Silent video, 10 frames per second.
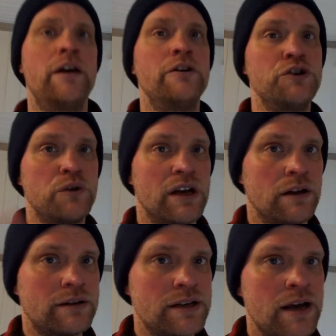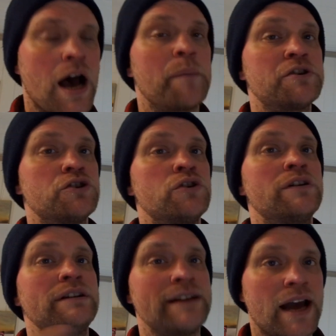you guilty up to
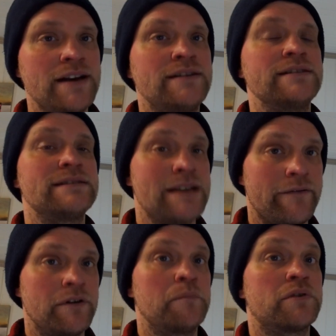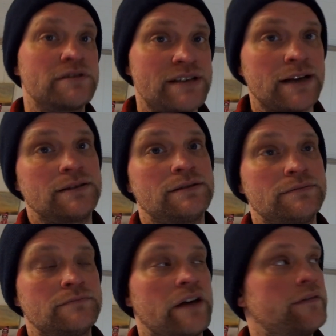97%, I
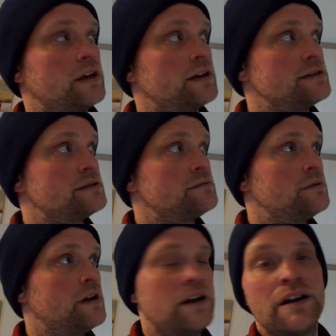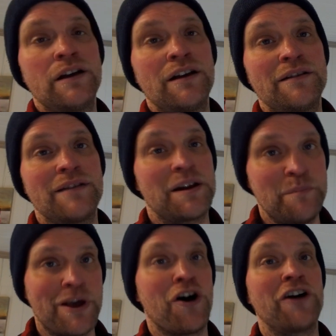think it is. That
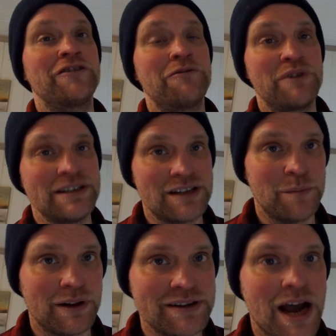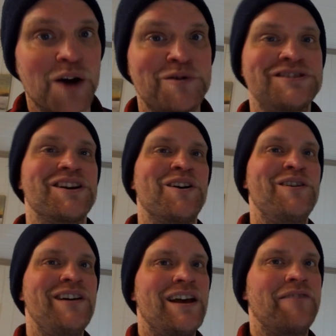beyond reasonable doubt. So
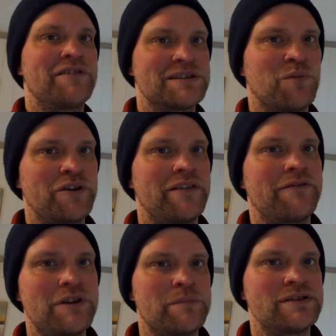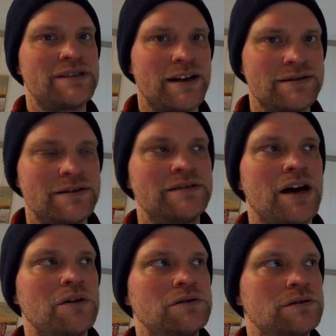if there's more than 3%
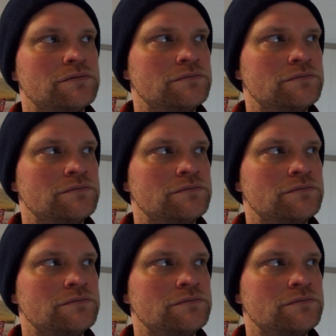doubt,